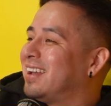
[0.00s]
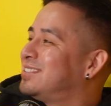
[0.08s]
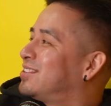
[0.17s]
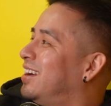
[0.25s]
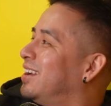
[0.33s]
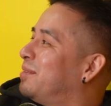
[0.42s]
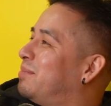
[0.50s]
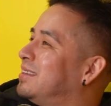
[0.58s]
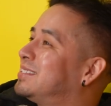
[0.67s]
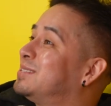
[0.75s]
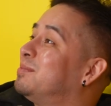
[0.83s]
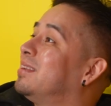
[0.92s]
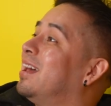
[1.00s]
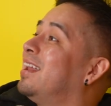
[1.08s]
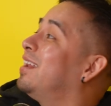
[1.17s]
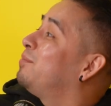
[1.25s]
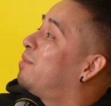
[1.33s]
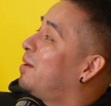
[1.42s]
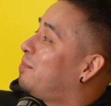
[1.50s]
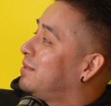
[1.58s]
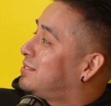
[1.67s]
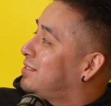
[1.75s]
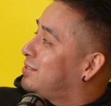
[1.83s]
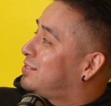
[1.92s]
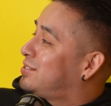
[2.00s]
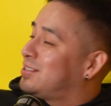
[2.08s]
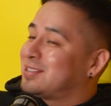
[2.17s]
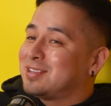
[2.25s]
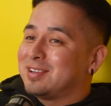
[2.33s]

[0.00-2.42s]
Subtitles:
I try your patience, but not on purpose. So it's just